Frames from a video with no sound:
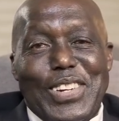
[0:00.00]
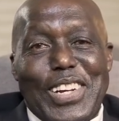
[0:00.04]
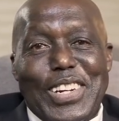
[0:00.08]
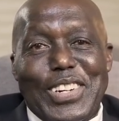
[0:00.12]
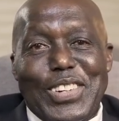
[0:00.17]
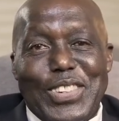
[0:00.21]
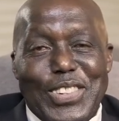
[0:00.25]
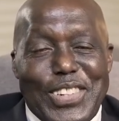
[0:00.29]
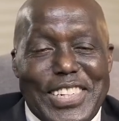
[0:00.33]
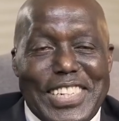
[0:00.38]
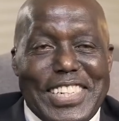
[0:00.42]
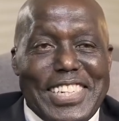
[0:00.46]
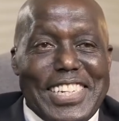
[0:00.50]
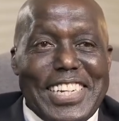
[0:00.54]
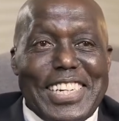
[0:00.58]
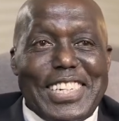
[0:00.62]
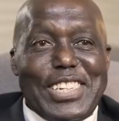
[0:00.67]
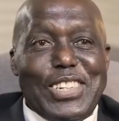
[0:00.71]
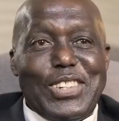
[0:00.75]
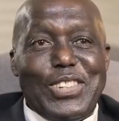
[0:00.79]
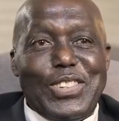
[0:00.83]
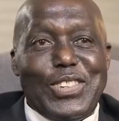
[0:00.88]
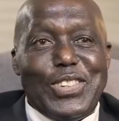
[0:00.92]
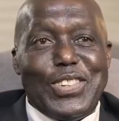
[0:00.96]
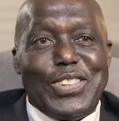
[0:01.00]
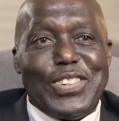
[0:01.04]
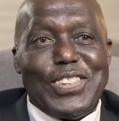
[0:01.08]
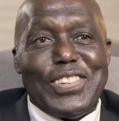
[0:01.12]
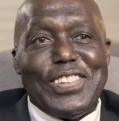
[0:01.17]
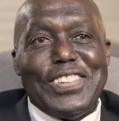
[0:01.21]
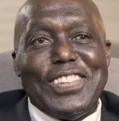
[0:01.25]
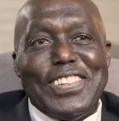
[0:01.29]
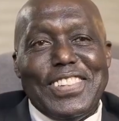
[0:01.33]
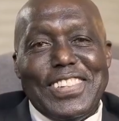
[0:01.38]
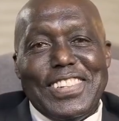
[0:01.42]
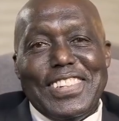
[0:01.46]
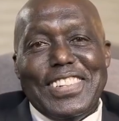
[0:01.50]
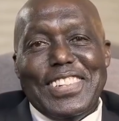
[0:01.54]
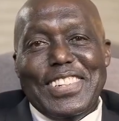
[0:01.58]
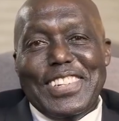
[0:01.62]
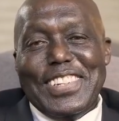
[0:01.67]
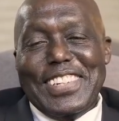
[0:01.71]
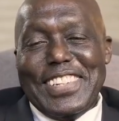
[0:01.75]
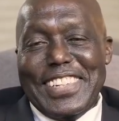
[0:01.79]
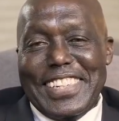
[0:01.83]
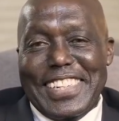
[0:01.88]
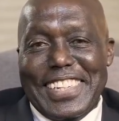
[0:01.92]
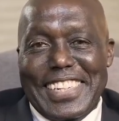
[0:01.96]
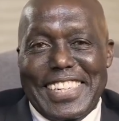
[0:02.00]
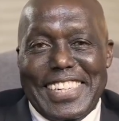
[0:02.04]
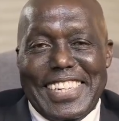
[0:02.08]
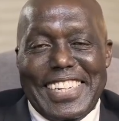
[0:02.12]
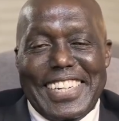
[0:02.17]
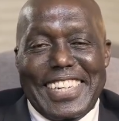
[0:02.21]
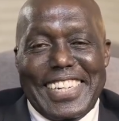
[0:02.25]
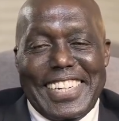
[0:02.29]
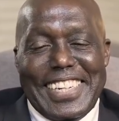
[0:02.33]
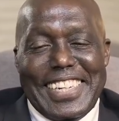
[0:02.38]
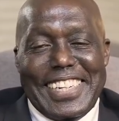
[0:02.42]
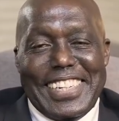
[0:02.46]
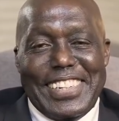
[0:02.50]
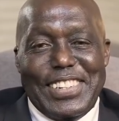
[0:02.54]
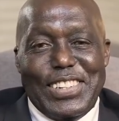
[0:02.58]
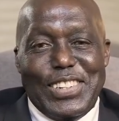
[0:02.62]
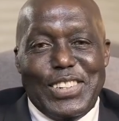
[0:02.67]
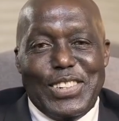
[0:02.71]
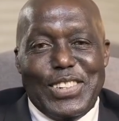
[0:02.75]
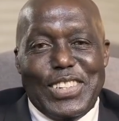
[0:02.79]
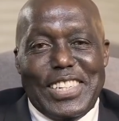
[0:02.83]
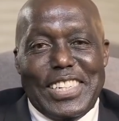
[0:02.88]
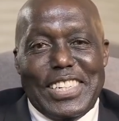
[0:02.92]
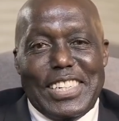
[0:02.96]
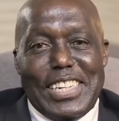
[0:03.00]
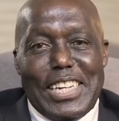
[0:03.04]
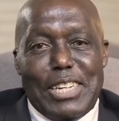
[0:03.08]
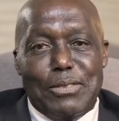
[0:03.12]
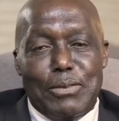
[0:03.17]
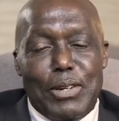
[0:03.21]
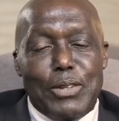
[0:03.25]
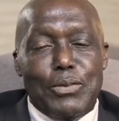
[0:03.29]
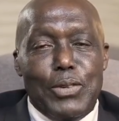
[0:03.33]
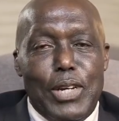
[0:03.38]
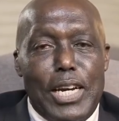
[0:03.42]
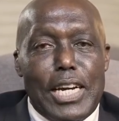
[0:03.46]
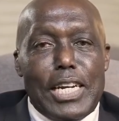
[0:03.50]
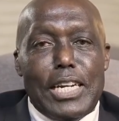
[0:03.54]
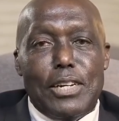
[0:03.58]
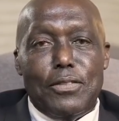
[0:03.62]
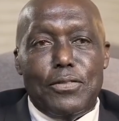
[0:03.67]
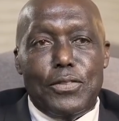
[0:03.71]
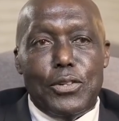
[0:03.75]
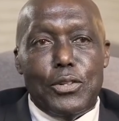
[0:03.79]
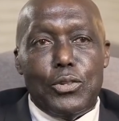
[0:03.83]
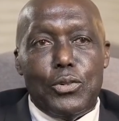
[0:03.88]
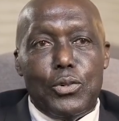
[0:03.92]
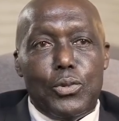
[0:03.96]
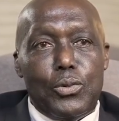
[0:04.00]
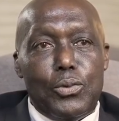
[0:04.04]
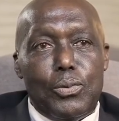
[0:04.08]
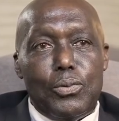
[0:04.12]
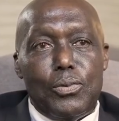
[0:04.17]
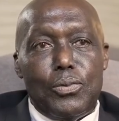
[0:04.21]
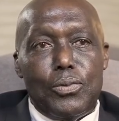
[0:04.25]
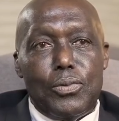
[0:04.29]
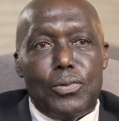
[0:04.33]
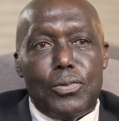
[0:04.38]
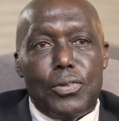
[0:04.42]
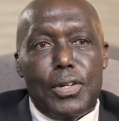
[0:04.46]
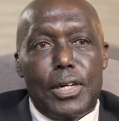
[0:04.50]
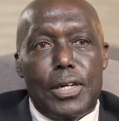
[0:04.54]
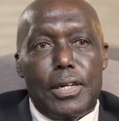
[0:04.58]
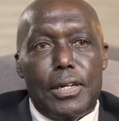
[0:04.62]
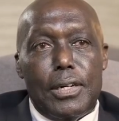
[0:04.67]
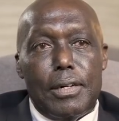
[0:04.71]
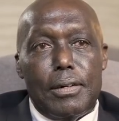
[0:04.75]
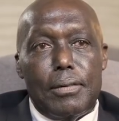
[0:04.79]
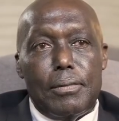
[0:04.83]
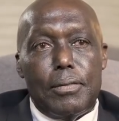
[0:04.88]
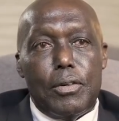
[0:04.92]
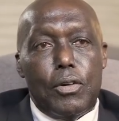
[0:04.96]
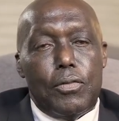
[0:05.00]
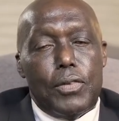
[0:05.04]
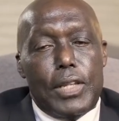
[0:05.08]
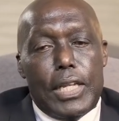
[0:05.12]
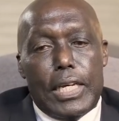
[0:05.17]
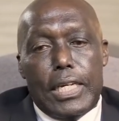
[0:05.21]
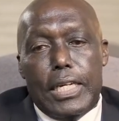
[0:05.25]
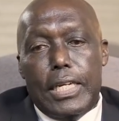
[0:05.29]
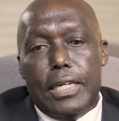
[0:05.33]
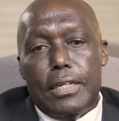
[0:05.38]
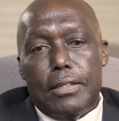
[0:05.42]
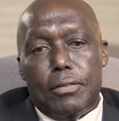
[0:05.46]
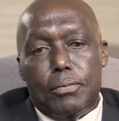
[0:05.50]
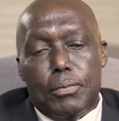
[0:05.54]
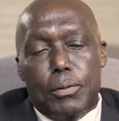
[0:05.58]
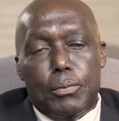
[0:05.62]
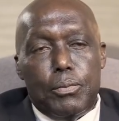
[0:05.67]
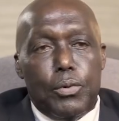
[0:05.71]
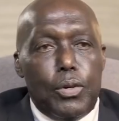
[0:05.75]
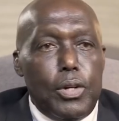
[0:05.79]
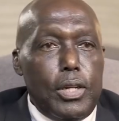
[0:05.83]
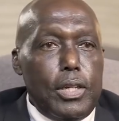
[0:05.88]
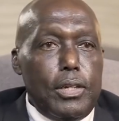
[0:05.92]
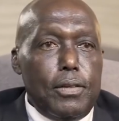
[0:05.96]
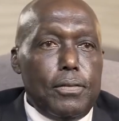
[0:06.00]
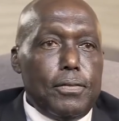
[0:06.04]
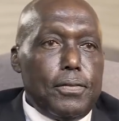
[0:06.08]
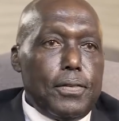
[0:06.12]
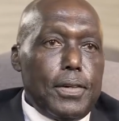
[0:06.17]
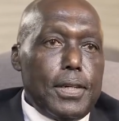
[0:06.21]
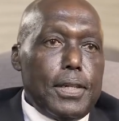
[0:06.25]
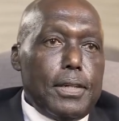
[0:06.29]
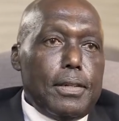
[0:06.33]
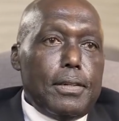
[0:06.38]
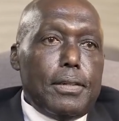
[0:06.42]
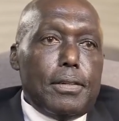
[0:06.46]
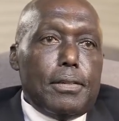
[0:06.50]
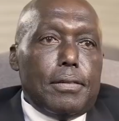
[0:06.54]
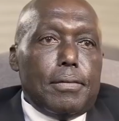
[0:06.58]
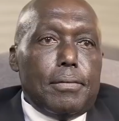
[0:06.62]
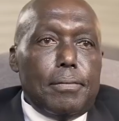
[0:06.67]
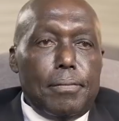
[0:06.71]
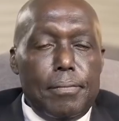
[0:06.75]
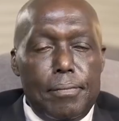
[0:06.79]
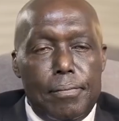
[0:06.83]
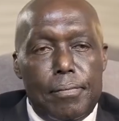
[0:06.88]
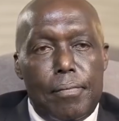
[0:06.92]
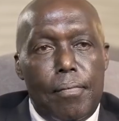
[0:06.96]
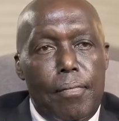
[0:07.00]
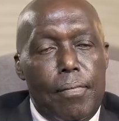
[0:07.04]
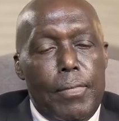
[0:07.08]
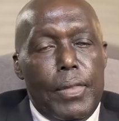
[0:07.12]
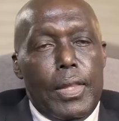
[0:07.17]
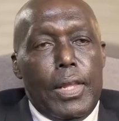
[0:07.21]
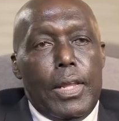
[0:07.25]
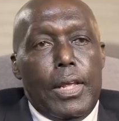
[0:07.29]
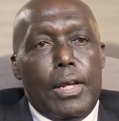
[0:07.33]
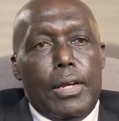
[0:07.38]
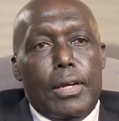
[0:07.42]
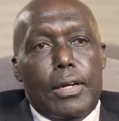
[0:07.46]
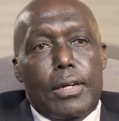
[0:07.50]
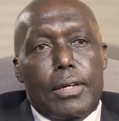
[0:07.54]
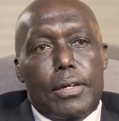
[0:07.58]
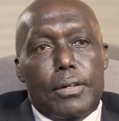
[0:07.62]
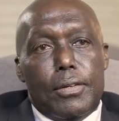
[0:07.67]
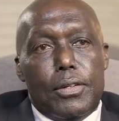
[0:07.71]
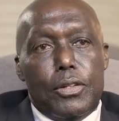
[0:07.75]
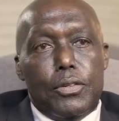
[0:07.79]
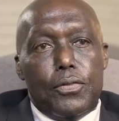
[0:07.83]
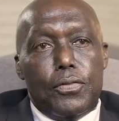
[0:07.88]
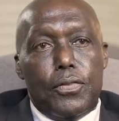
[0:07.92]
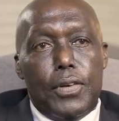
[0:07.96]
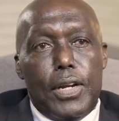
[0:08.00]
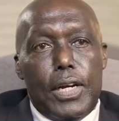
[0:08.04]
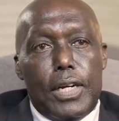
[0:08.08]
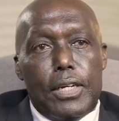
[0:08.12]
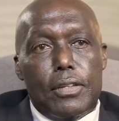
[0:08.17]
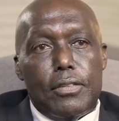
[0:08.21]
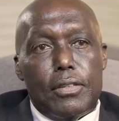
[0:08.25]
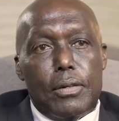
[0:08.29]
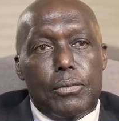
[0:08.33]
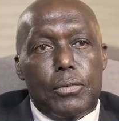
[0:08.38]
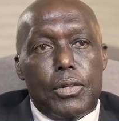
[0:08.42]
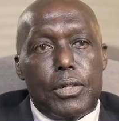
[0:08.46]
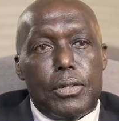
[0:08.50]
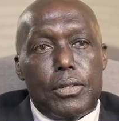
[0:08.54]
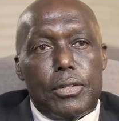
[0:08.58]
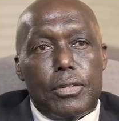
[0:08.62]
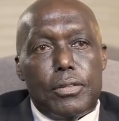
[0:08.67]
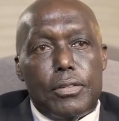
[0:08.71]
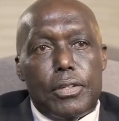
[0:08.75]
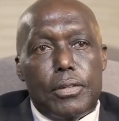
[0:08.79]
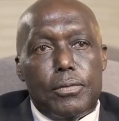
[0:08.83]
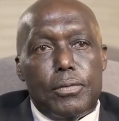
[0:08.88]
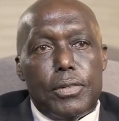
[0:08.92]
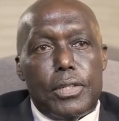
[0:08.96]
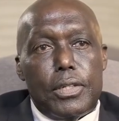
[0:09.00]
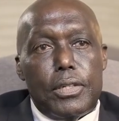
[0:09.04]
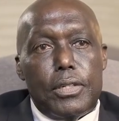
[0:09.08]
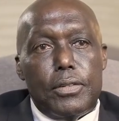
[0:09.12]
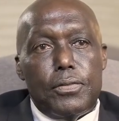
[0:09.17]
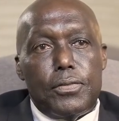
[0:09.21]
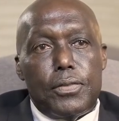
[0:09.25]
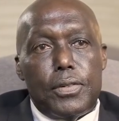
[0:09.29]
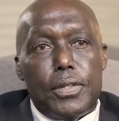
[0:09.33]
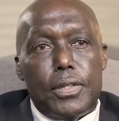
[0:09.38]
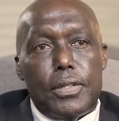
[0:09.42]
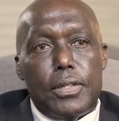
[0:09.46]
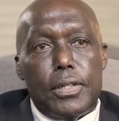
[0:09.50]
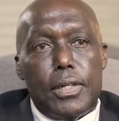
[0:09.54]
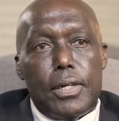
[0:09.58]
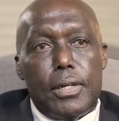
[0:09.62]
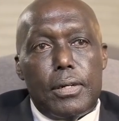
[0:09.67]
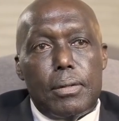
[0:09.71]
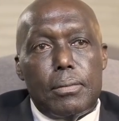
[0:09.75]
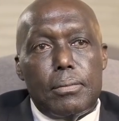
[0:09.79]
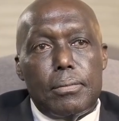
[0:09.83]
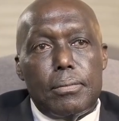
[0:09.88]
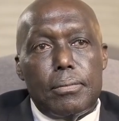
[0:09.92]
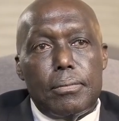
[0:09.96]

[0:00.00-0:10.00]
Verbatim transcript: we are not in touch, so we are not in touch. But we had a few who, uh, over the years, people leave and yeah, you fly somewhere somewhere different. yeah.